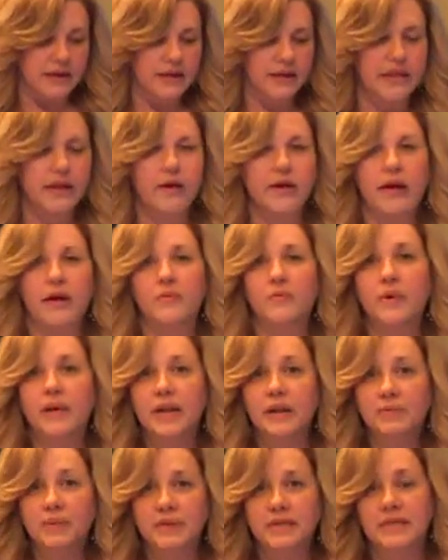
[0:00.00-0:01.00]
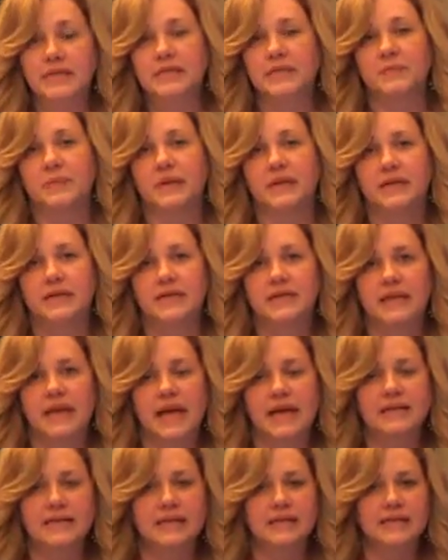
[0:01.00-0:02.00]
They're unwitting participants.
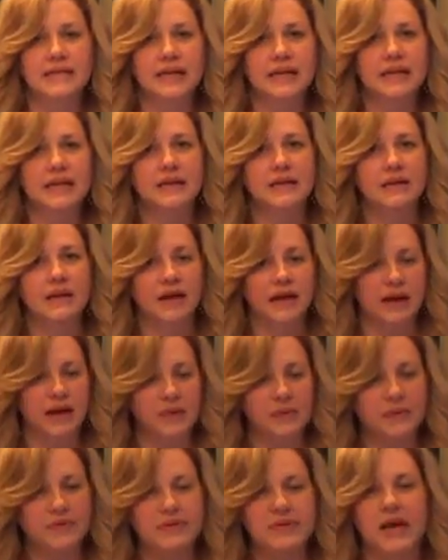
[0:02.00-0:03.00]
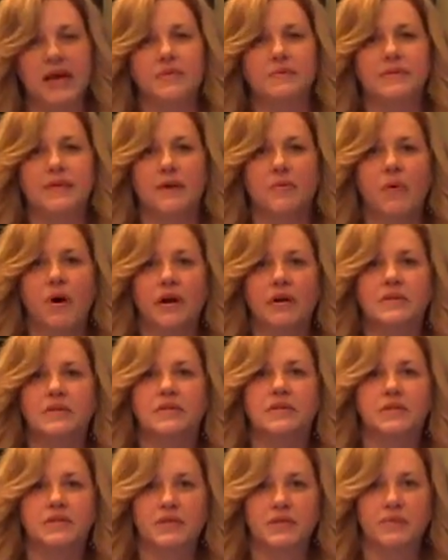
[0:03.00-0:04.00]
As I said a couple of times, I wanted to
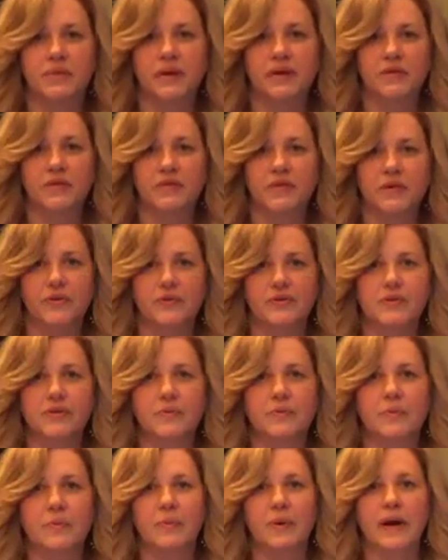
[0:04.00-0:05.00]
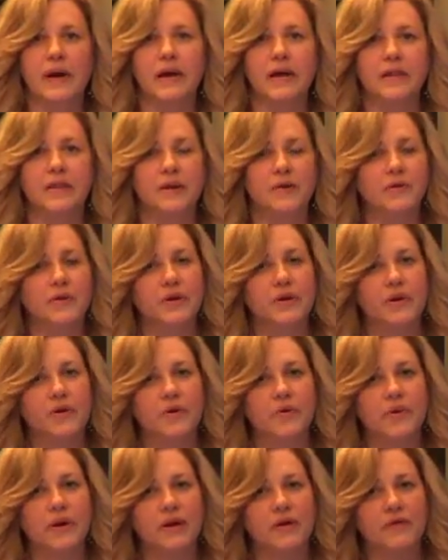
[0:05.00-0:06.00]
do some interviews, but there were
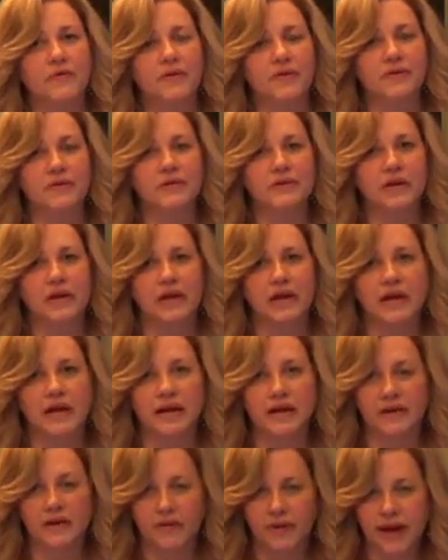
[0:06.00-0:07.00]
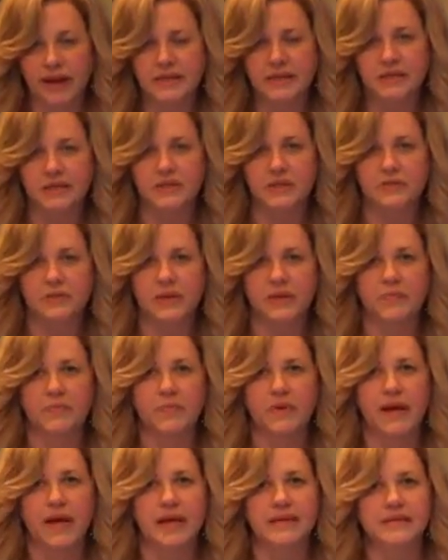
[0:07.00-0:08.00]
no interviews granted to me
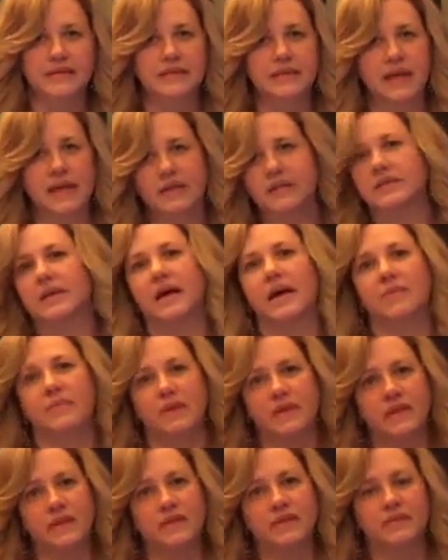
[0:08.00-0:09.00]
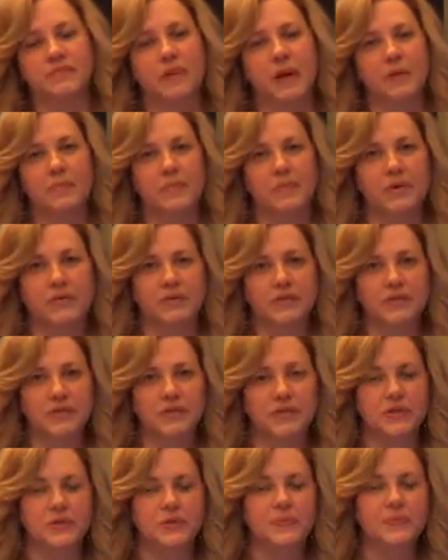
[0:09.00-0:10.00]
at the time that this paper was
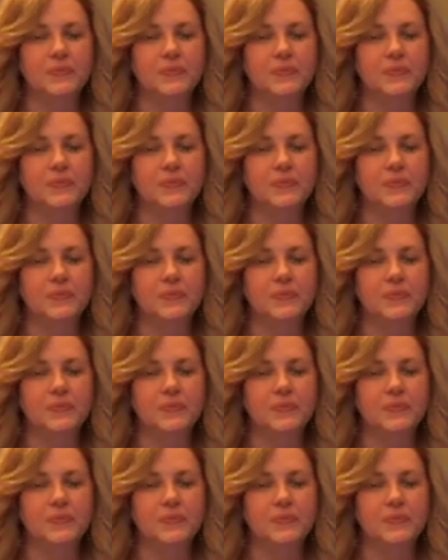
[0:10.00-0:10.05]
due,